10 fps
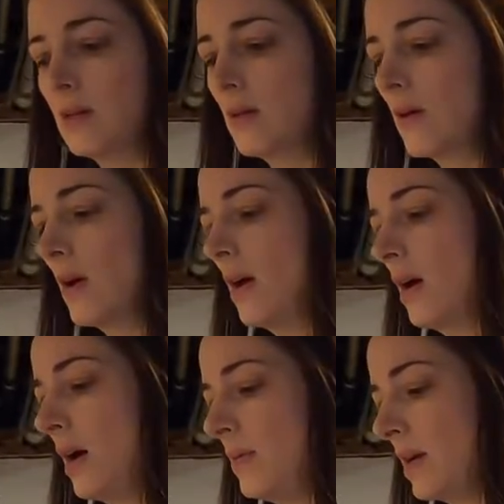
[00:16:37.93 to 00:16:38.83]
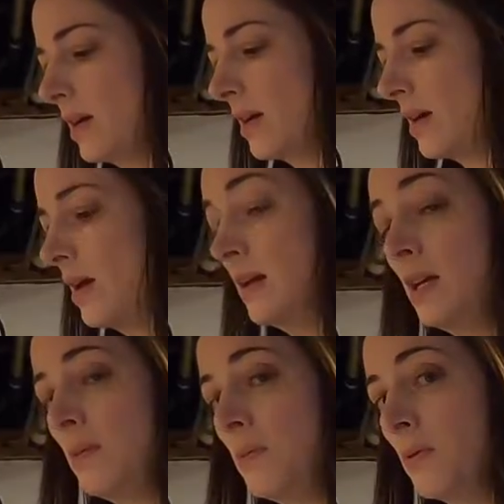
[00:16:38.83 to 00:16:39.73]
So I'm not gonna
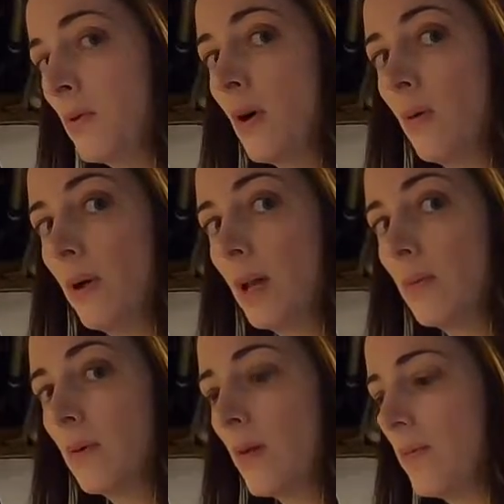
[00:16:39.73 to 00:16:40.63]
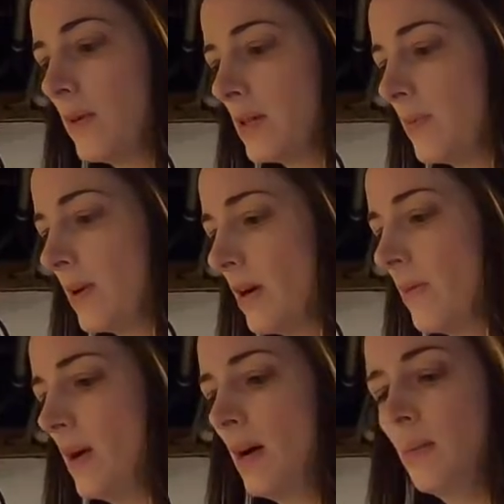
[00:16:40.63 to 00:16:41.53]
keep you all while I prep this, but I'm
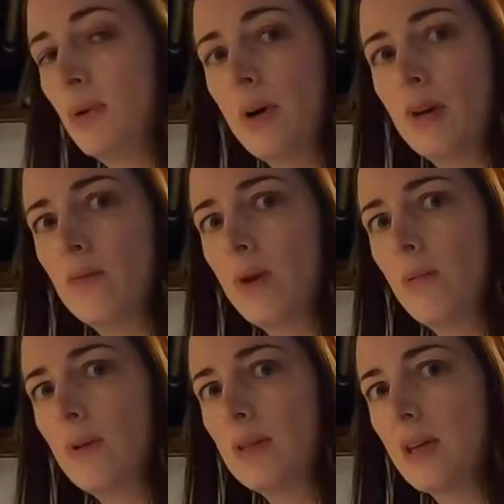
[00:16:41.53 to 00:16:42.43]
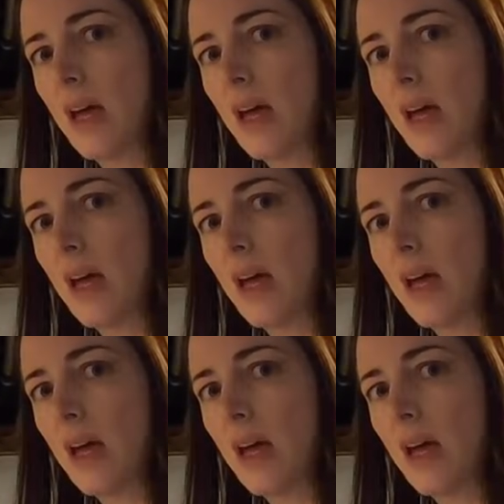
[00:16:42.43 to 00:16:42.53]
gonna go ahead and prep this,